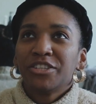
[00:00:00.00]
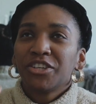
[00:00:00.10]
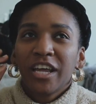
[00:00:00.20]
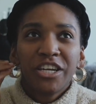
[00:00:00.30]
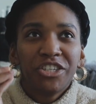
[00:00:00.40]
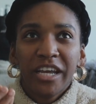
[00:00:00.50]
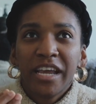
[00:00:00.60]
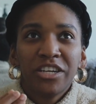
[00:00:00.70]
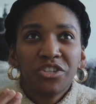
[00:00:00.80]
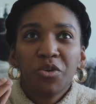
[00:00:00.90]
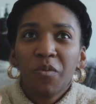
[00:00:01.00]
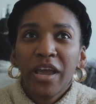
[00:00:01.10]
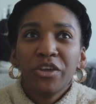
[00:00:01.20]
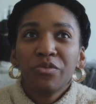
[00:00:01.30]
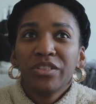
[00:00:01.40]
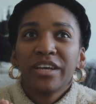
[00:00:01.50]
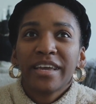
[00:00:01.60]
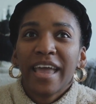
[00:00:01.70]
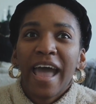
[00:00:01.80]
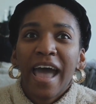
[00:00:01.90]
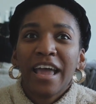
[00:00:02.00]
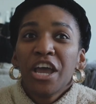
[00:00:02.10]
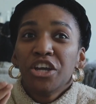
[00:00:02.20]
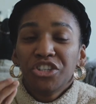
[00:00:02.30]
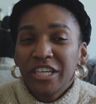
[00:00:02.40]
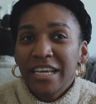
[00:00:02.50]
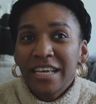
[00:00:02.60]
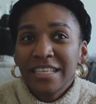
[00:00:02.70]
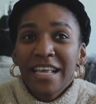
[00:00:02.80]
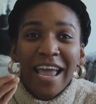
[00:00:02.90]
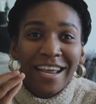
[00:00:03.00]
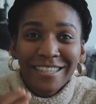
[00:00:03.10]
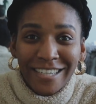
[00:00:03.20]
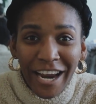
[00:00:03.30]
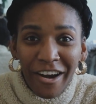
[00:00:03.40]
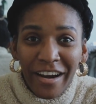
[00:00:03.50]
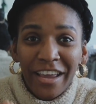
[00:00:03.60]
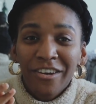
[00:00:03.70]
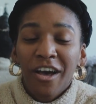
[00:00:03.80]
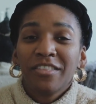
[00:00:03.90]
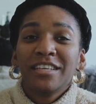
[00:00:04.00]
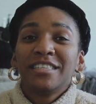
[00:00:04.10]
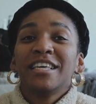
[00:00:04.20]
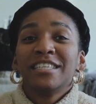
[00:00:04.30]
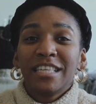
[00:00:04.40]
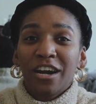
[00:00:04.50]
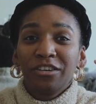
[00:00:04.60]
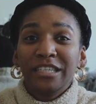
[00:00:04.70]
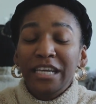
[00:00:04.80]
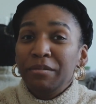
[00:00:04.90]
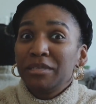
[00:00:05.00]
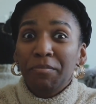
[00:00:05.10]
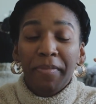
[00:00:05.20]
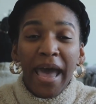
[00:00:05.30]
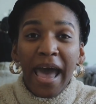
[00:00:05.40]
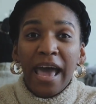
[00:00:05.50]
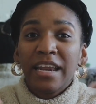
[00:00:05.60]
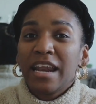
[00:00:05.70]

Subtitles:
It's gonna change the way you look at cheese and dairy and all these things that are deemed bad,